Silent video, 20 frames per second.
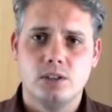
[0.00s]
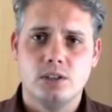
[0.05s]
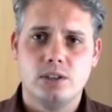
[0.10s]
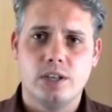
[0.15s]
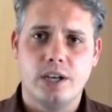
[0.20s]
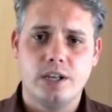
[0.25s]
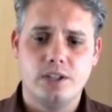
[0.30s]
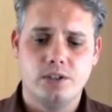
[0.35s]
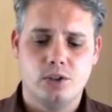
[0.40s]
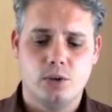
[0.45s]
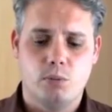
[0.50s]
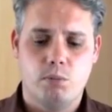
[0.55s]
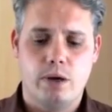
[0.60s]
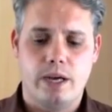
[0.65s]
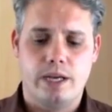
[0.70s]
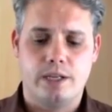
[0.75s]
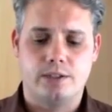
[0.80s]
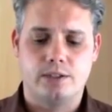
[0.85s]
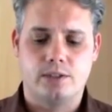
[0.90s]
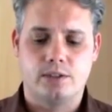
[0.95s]
Change your
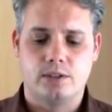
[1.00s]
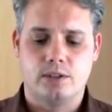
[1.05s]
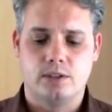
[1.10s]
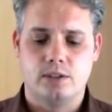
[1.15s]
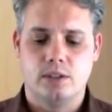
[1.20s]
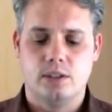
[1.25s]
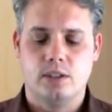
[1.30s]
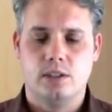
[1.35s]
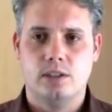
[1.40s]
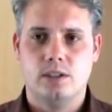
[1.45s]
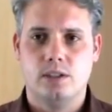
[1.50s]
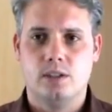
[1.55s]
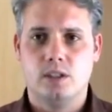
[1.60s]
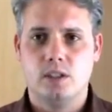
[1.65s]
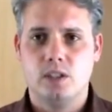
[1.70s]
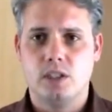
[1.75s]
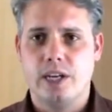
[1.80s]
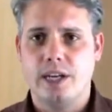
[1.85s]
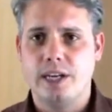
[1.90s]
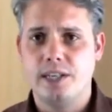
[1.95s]
pace.
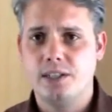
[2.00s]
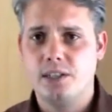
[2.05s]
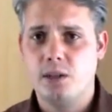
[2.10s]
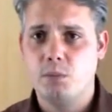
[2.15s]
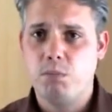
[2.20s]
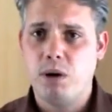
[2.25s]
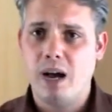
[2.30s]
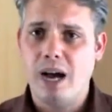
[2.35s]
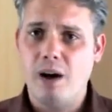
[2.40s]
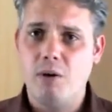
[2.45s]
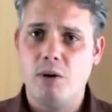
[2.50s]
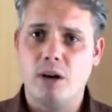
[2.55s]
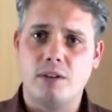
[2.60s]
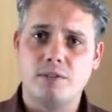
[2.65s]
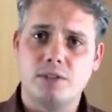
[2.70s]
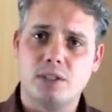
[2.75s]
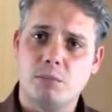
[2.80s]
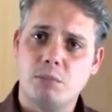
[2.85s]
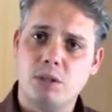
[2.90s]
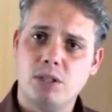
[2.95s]
Change the power.
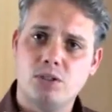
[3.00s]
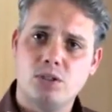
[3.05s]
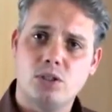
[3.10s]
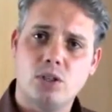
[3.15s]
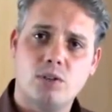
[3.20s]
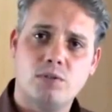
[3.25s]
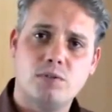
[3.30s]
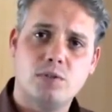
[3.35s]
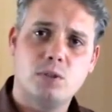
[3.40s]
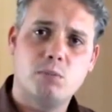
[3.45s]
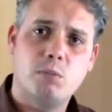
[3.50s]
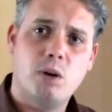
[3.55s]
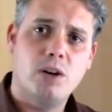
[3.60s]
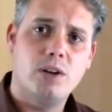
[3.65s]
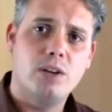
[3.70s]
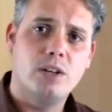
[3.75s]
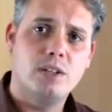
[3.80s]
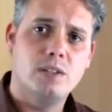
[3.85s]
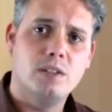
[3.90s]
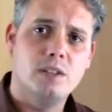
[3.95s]
If somebody's soft
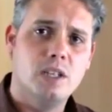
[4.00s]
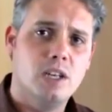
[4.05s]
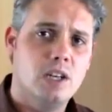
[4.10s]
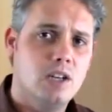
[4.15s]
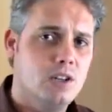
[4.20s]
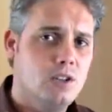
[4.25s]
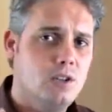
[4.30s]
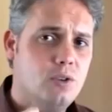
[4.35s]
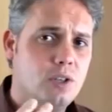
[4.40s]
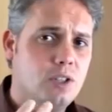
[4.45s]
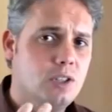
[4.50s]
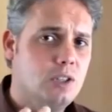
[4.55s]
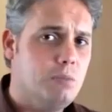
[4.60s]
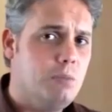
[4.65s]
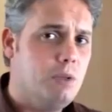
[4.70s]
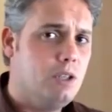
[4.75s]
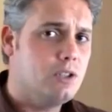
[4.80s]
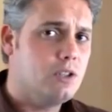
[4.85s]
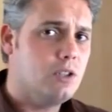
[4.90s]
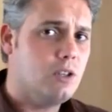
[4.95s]
spoken, you can
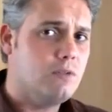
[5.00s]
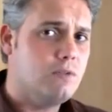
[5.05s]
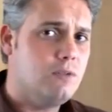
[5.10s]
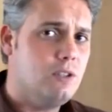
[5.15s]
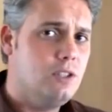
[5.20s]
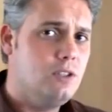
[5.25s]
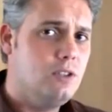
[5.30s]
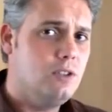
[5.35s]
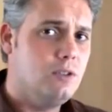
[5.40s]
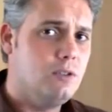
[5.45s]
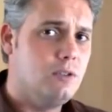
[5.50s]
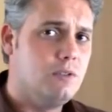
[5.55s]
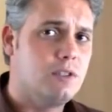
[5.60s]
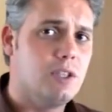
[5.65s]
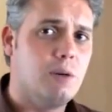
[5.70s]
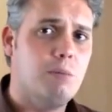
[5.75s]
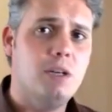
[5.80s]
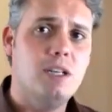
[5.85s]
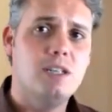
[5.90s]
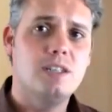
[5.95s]
speak softly too. If
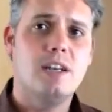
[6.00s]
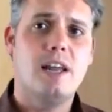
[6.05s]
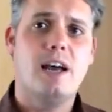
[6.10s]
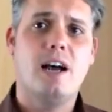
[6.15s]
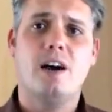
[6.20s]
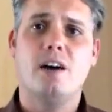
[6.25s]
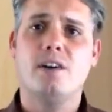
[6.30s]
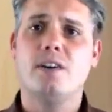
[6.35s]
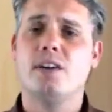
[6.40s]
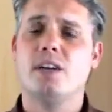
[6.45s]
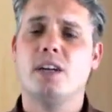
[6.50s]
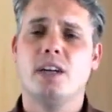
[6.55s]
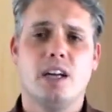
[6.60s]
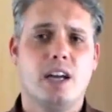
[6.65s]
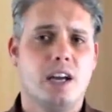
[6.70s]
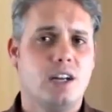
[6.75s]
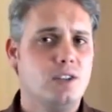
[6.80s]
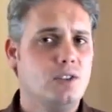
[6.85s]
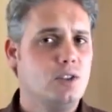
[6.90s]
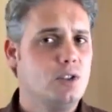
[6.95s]
somebody's loud
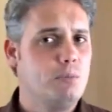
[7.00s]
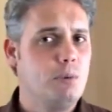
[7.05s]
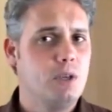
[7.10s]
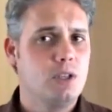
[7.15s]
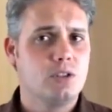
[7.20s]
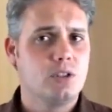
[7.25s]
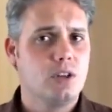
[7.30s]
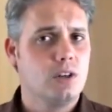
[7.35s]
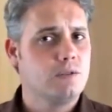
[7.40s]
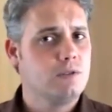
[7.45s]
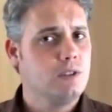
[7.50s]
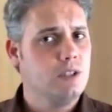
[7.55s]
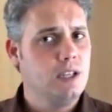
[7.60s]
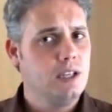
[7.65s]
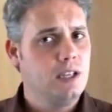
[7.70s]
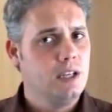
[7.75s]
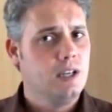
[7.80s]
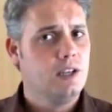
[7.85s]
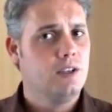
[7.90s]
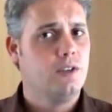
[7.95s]
and you speak
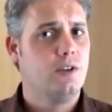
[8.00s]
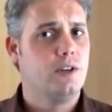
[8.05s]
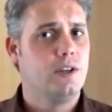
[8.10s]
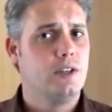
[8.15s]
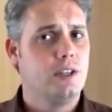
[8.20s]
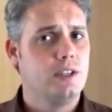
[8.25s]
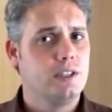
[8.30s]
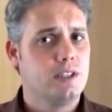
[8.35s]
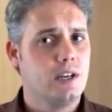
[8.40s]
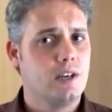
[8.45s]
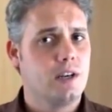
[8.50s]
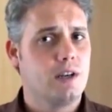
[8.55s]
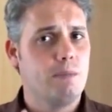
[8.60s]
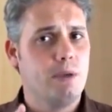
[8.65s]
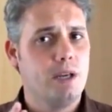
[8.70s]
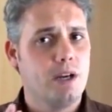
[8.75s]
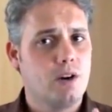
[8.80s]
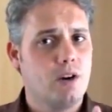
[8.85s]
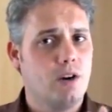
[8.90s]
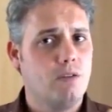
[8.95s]
softly, there's going to
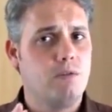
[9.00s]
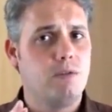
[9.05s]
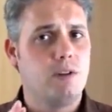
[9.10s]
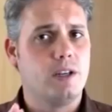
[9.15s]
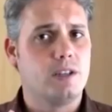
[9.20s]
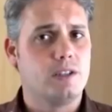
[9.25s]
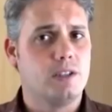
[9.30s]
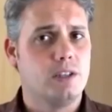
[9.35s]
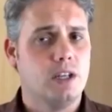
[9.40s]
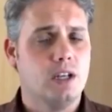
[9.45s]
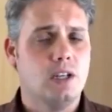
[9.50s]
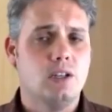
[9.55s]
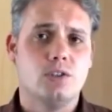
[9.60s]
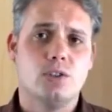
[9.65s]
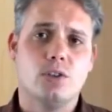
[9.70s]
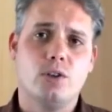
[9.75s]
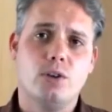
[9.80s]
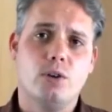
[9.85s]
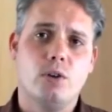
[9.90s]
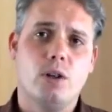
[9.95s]
be a conflict.
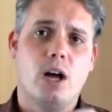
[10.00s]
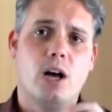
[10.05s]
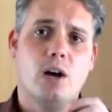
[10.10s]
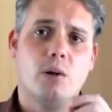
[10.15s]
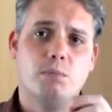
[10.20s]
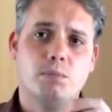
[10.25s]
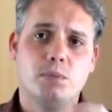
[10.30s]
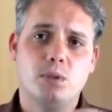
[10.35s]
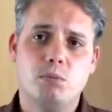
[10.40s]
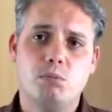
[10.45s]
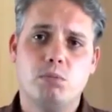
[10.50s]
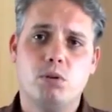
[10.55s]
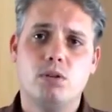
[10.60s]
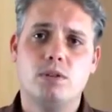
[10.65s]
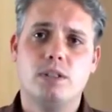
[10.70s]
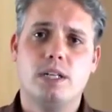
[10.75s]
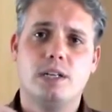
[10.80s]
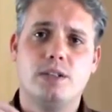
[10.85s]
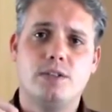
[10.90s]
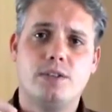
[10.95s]
So you'll help to
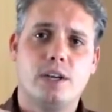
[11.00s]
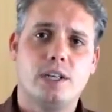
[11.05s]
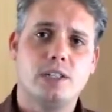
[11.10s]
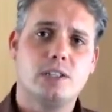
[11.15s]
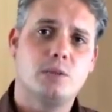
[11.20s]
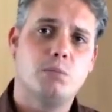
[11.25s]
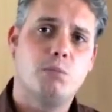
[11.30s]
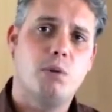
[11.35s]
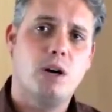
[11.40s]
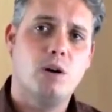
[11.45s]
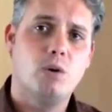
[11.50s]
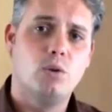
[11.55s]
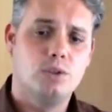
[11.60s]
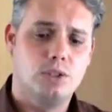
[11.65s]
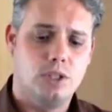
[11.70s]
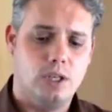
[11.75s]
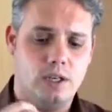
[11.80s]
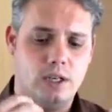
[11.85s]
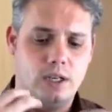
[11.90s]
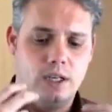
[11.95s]
build that trust by
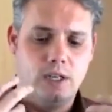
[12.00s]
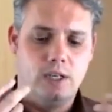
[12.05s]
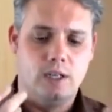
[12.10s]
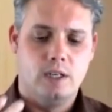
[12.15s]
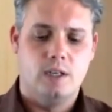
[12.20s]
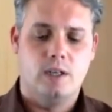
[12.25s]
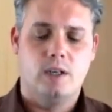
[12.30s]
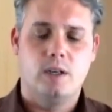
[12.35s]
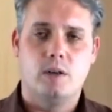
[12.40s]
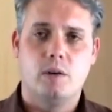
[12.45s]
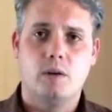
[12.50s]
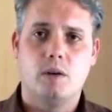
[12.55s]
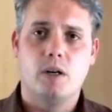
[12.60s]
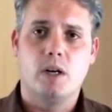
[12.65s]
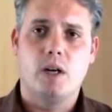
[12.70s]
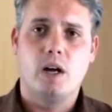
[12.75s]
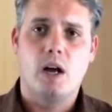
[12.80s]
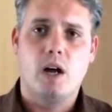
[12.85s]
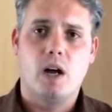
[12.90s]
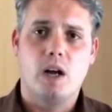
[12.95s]
also
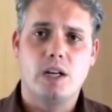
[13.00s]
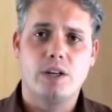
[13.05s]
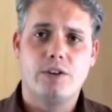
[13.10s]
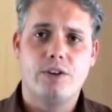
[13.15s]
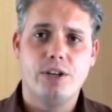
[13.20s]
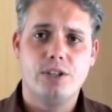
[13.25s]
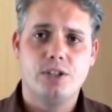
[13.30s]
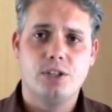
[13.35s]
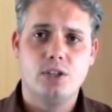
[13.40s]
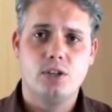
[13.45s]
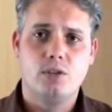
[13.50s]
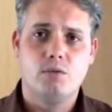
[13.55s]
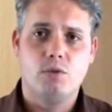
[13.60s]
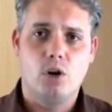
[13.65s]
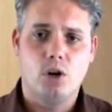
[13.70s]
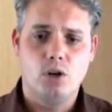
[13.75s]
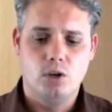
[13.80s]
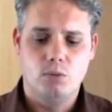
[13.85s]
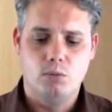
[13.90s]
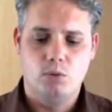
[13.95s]
increasing your
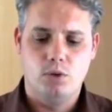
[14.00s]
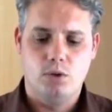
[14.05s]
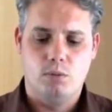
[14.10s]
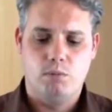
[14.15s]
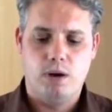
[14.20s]
volume or your